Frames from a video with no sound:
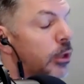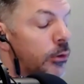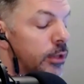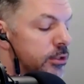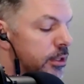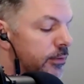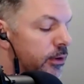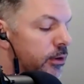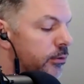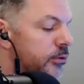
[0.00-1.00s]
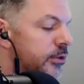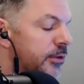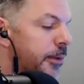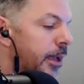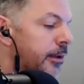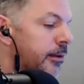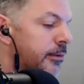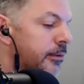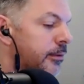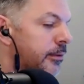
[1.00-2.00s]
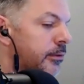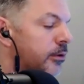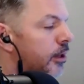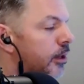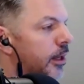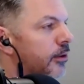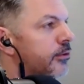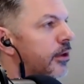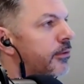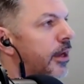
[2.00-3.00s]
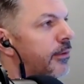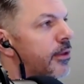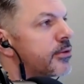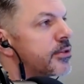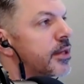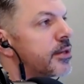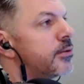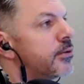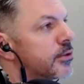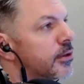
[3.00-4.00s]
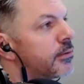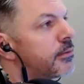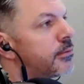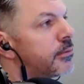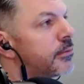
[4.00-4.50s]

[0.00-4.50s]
Knowing that you're never going to hold yourself back, you're going to allow yourself to have that success you deserve,